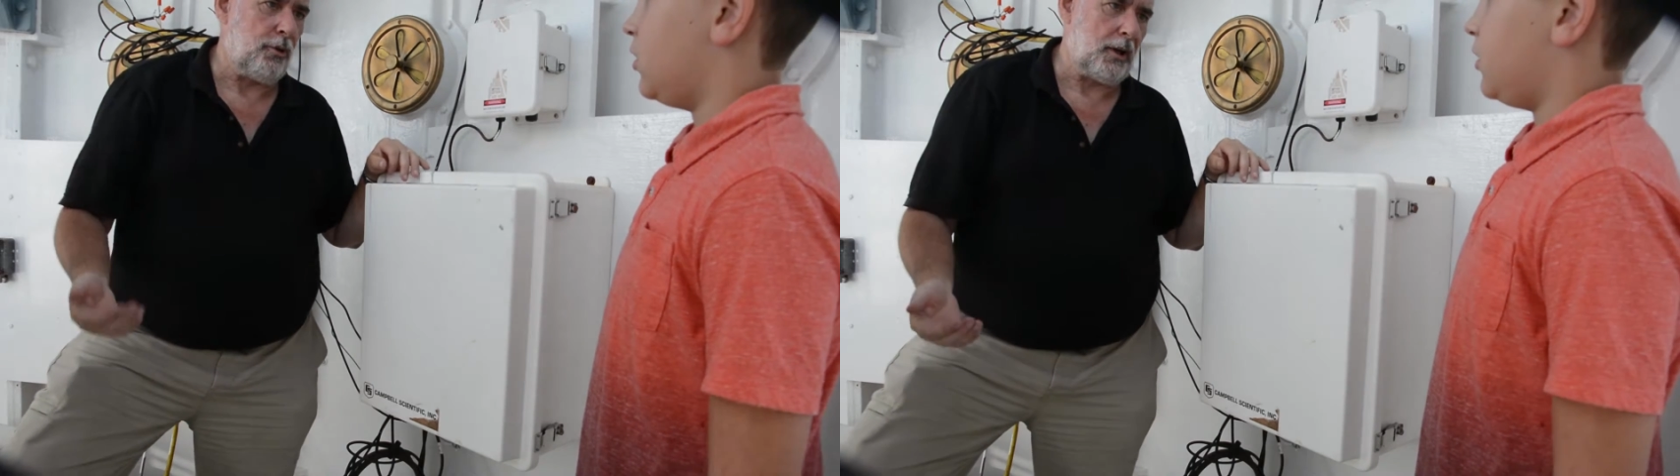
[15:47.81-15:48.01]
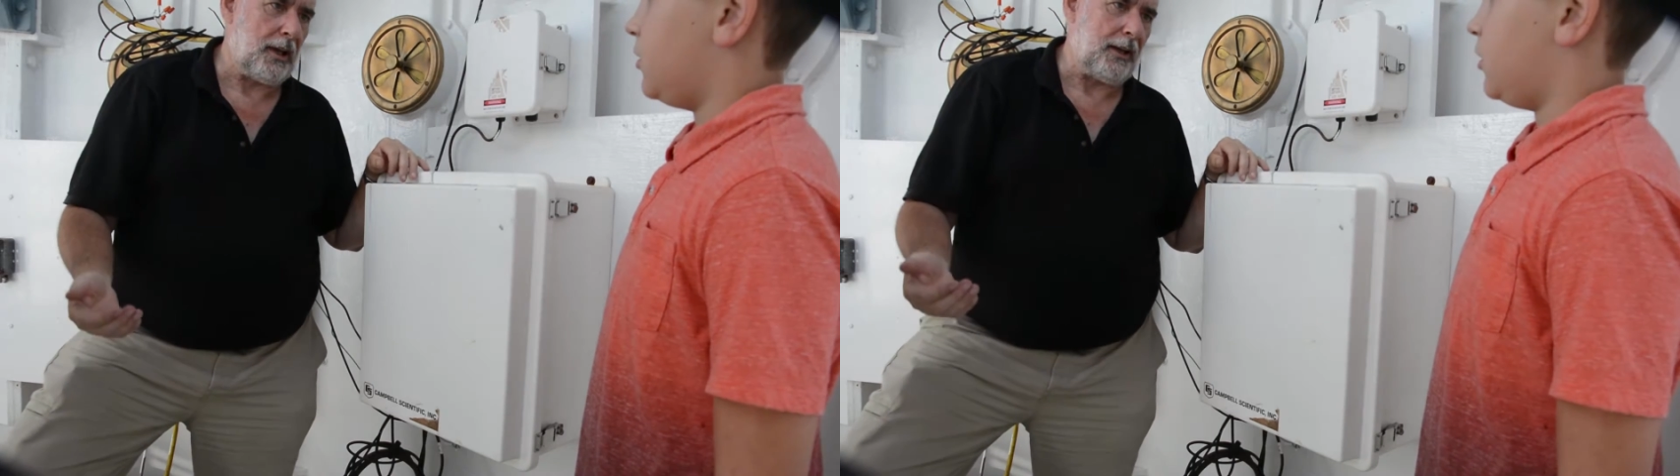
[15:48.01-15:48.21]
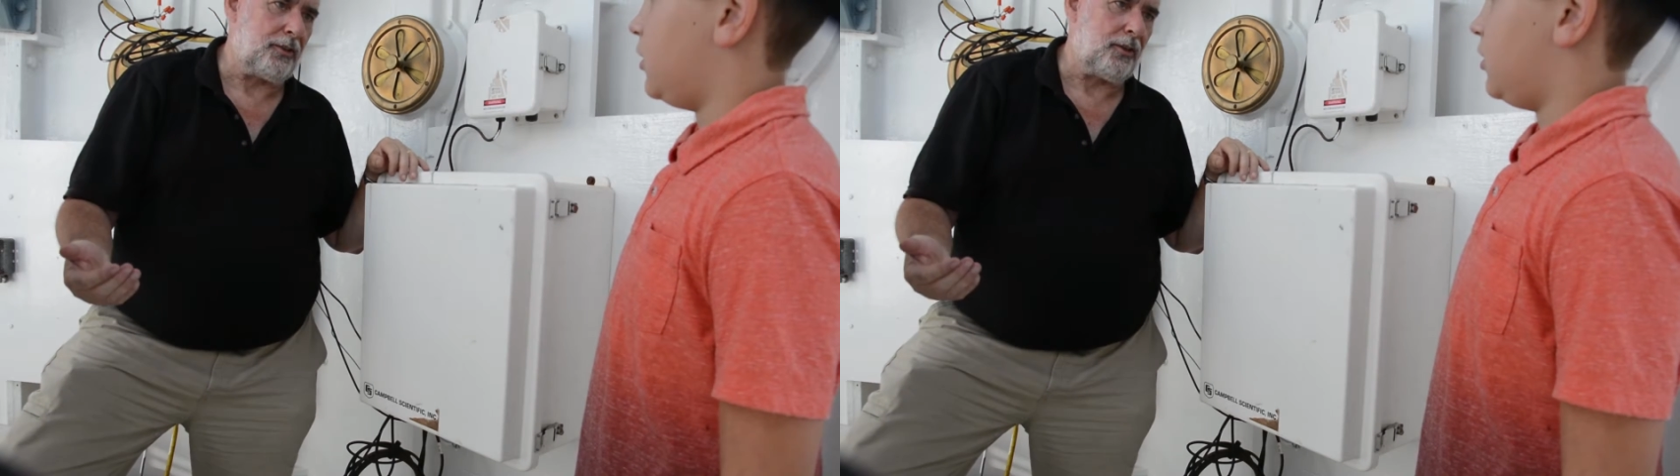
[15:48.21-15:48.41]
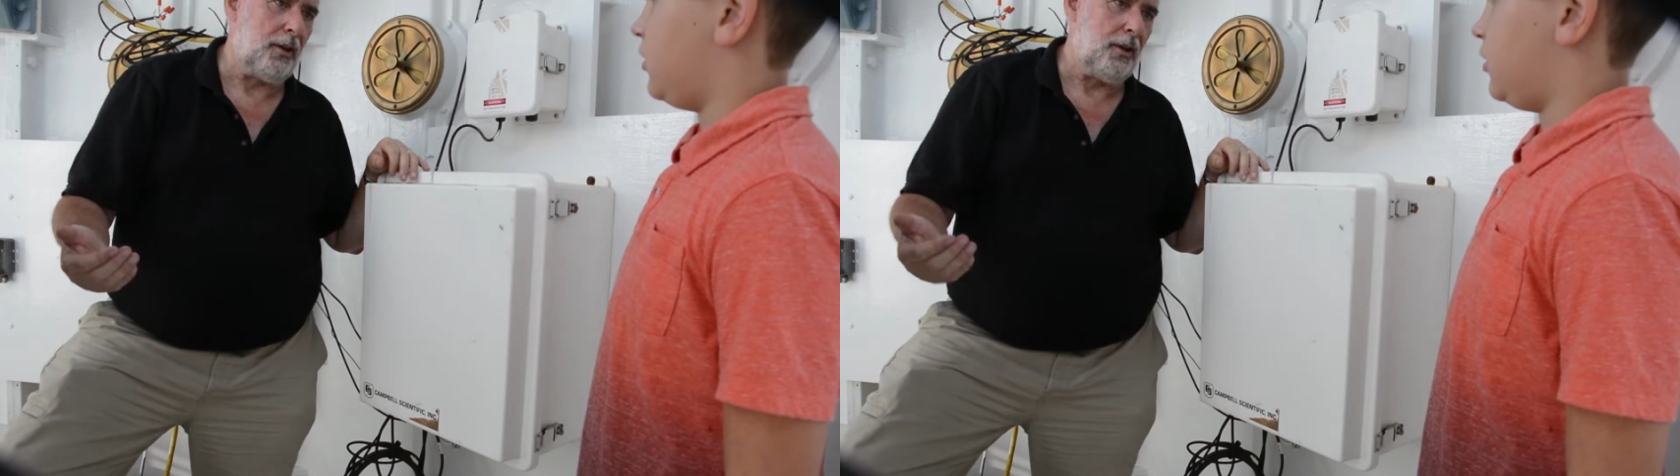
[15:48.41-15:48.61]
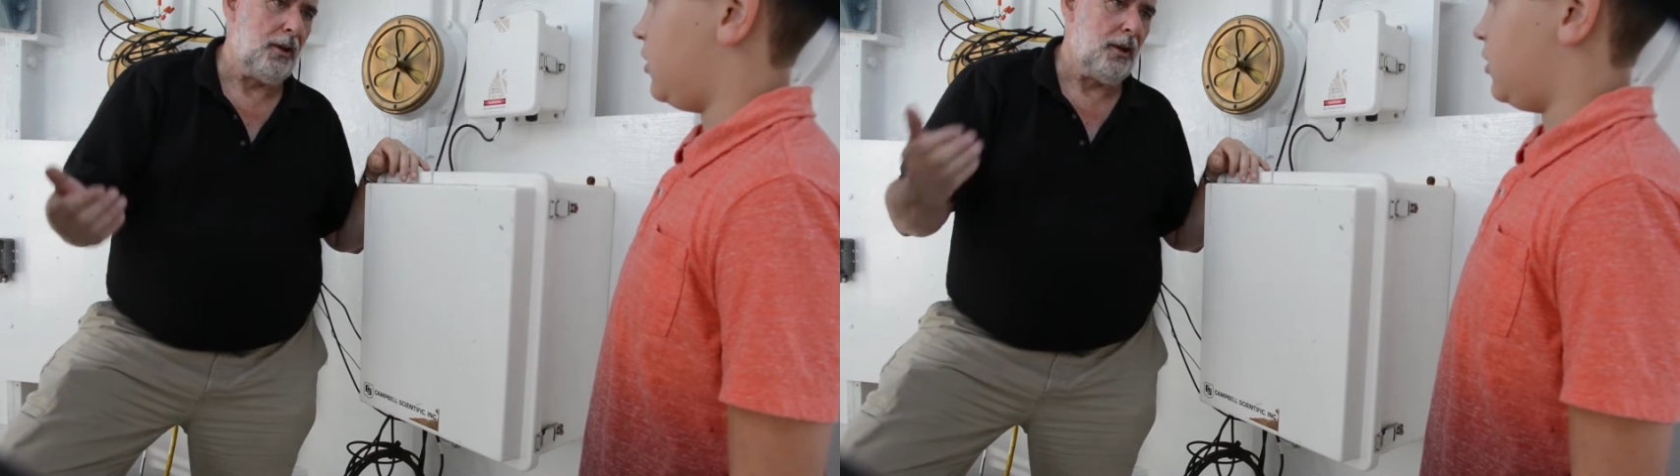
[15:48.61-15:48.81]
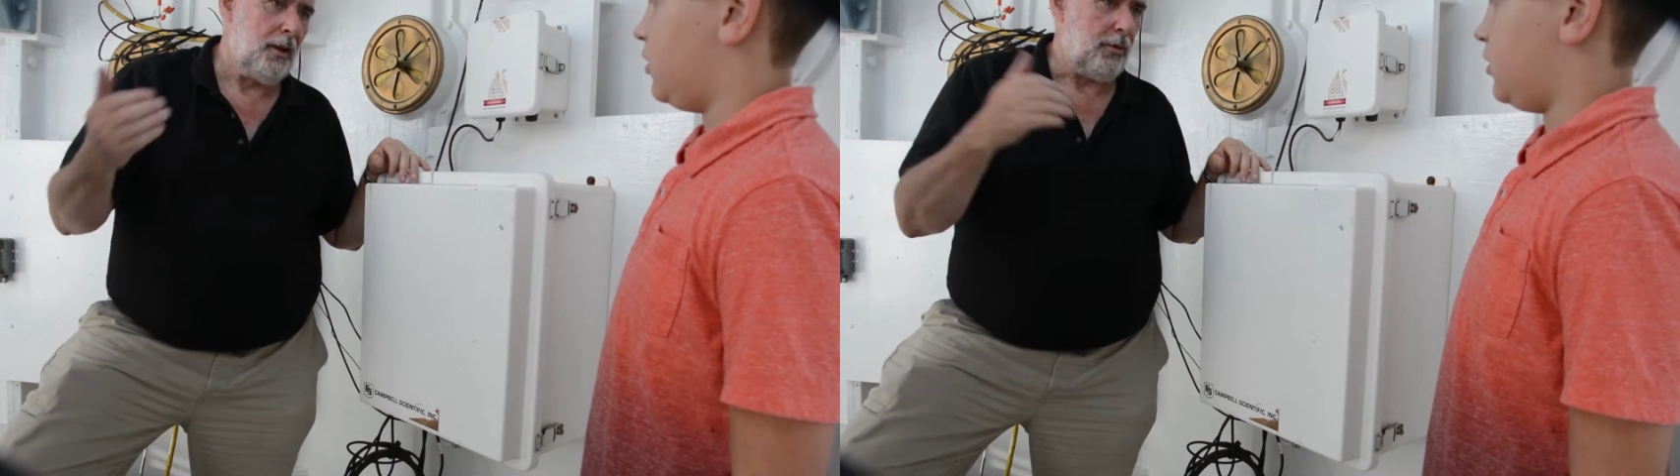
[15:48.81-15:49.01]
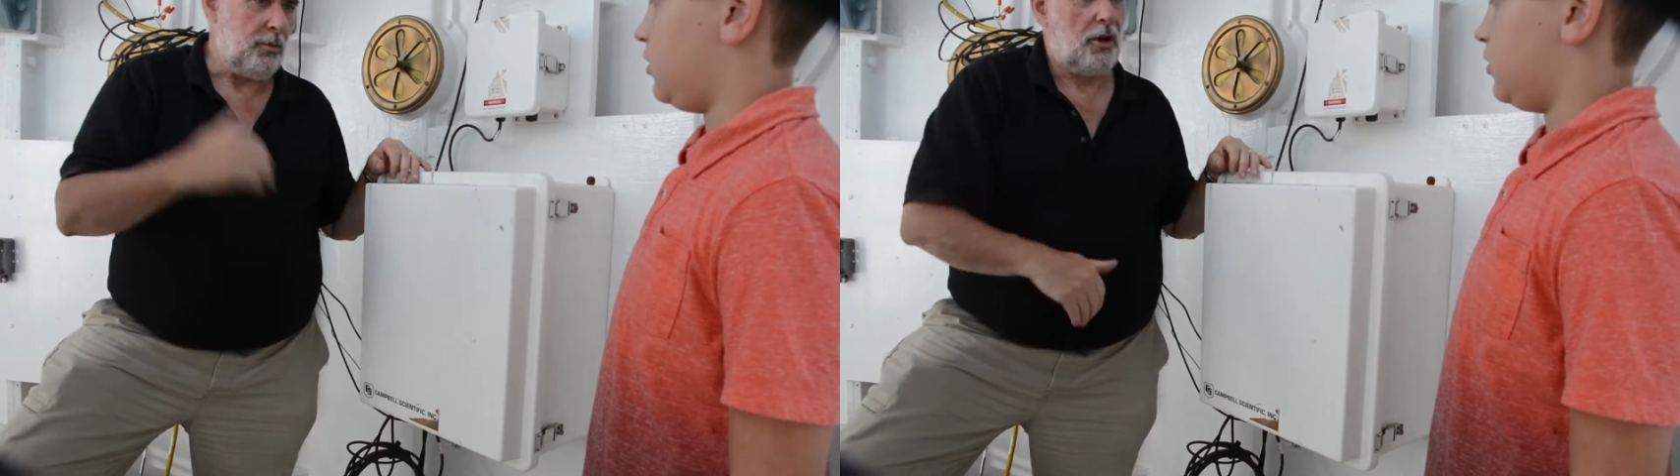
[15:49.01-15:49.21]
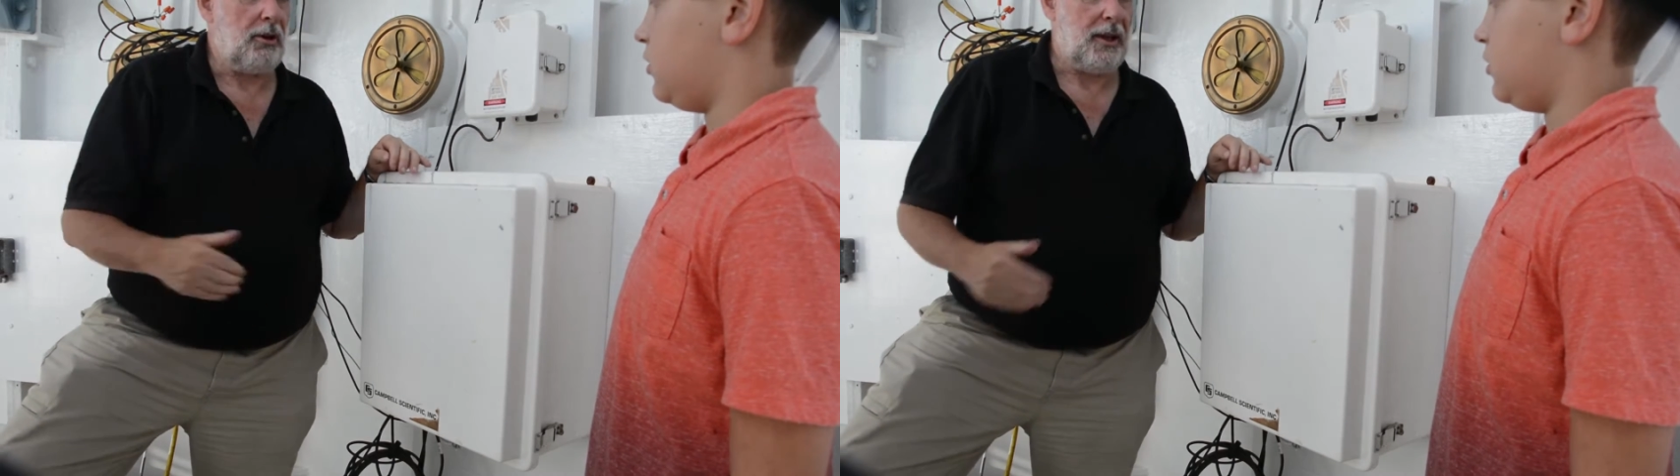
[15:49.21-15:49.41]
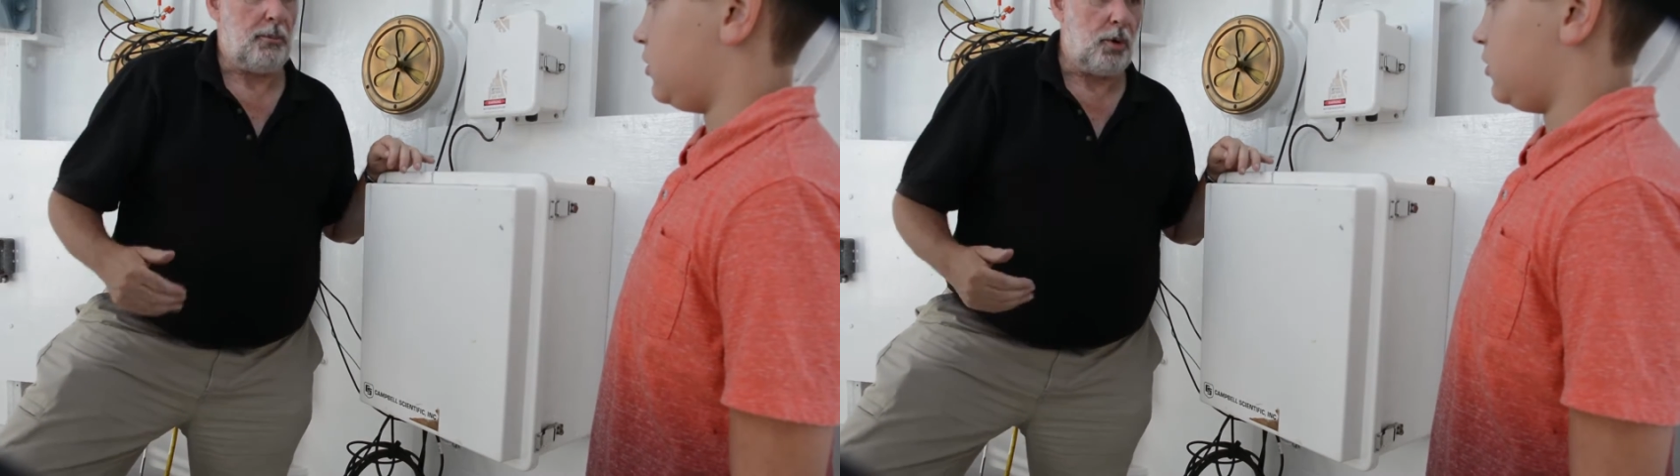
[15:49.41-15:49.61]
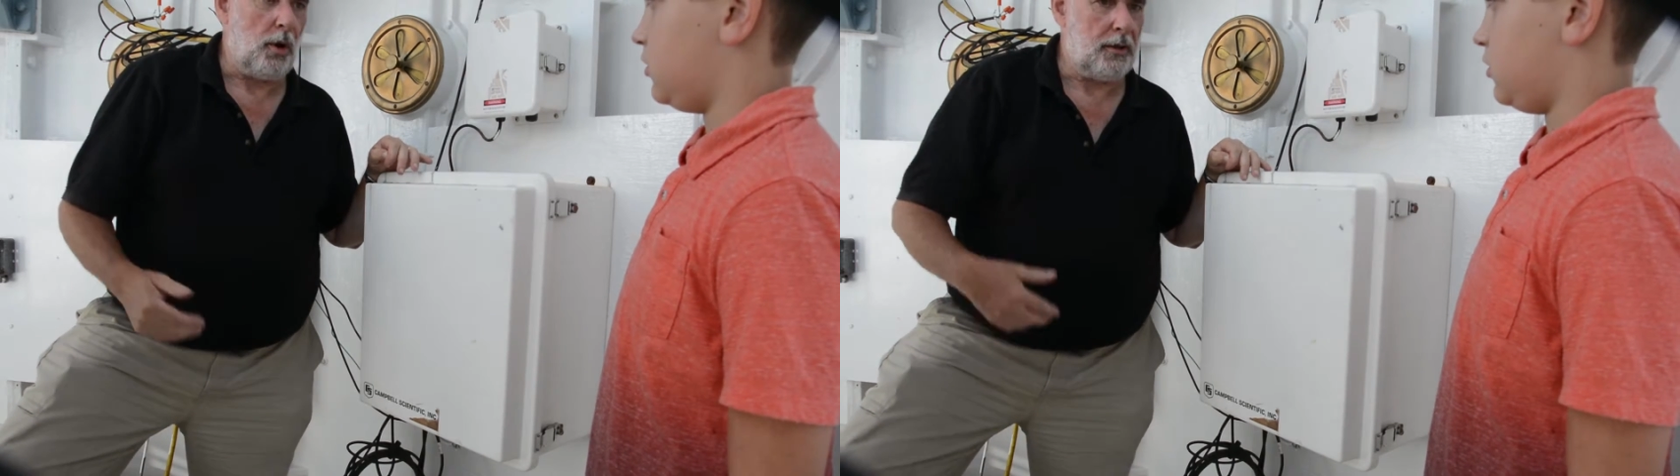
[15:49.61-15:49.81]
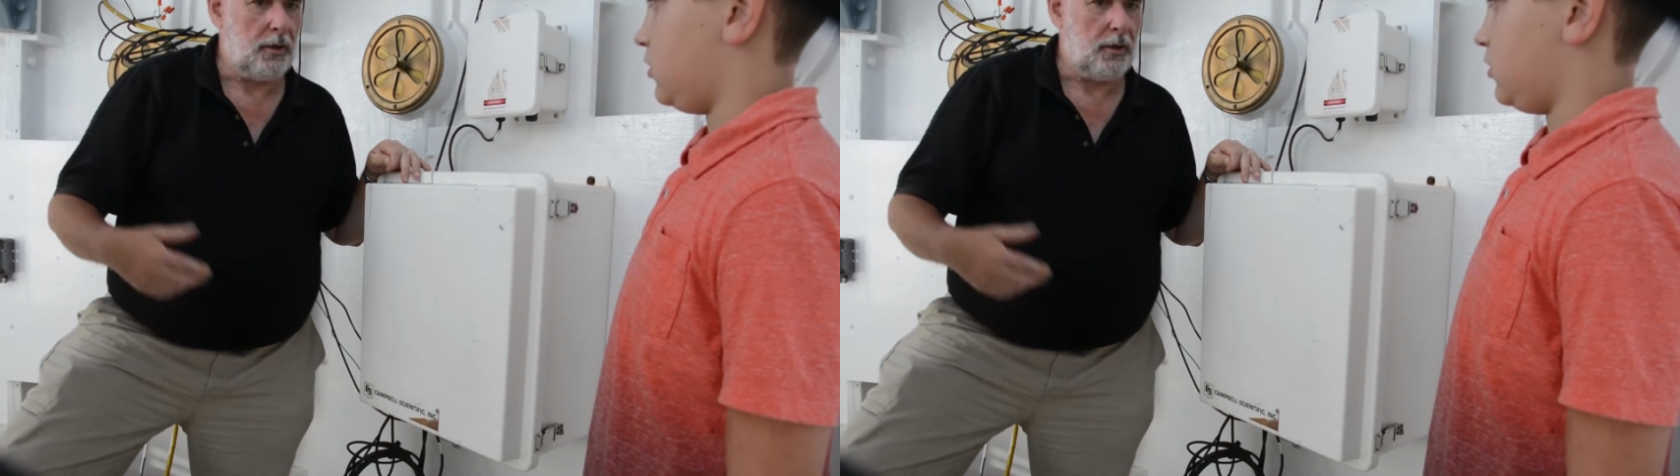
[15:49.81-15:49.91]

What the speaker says: forecast from Sheringham Point